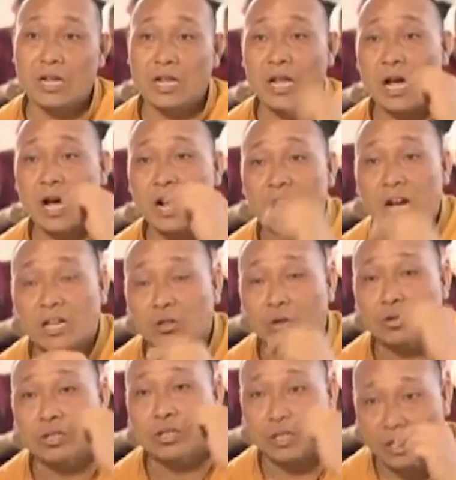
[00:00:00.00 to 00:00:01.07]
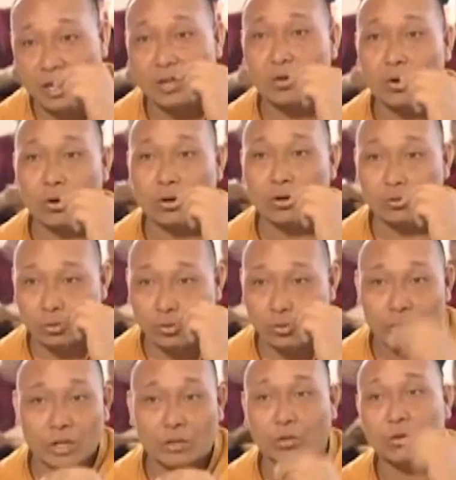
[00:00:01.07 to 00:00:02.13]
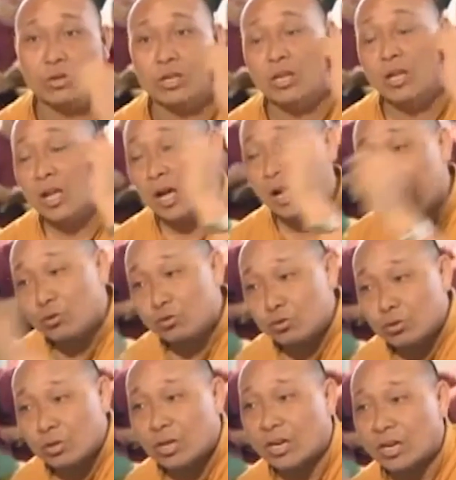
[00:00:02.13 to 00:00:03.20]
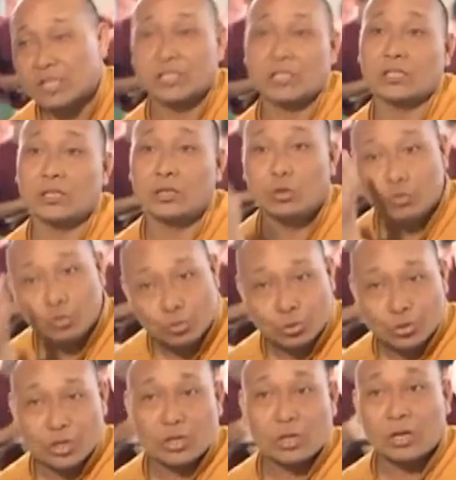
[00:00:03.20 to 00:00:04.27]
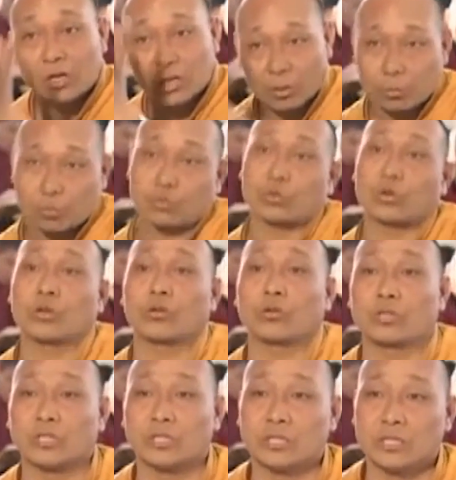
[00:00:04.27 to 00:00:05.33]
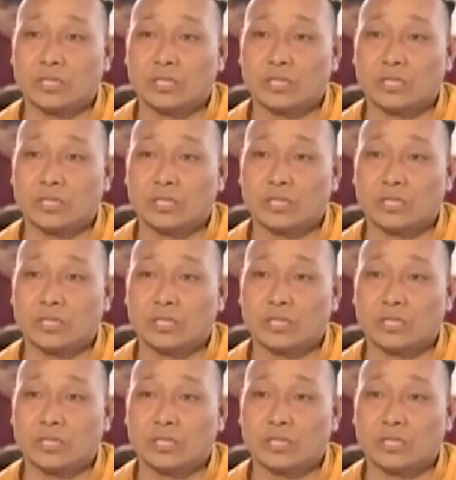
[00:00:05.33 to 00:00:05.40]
The person simply reads the mantras in order to correct the bad water he has inside.